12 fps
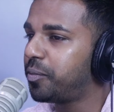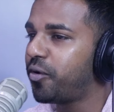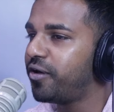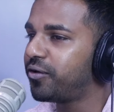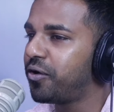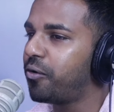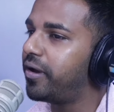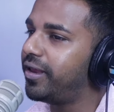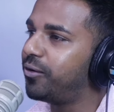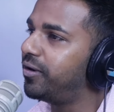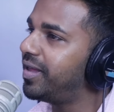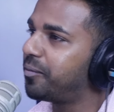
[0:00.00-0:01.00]
a point now where
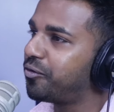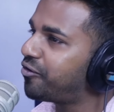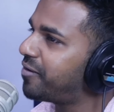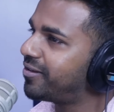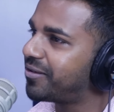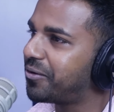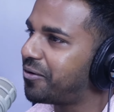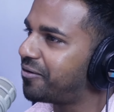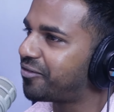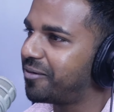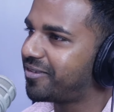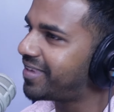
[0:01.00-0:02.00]
the only improvement to go
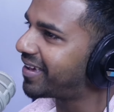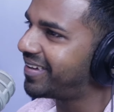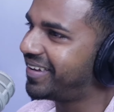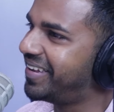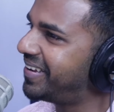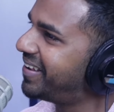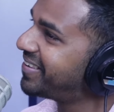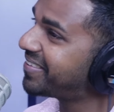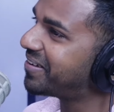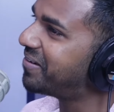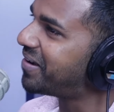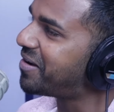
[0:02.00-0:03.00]
from second is
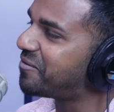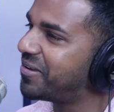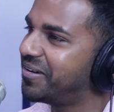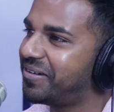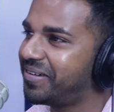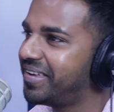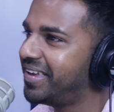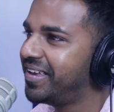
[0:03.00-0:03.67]
to go up, you know?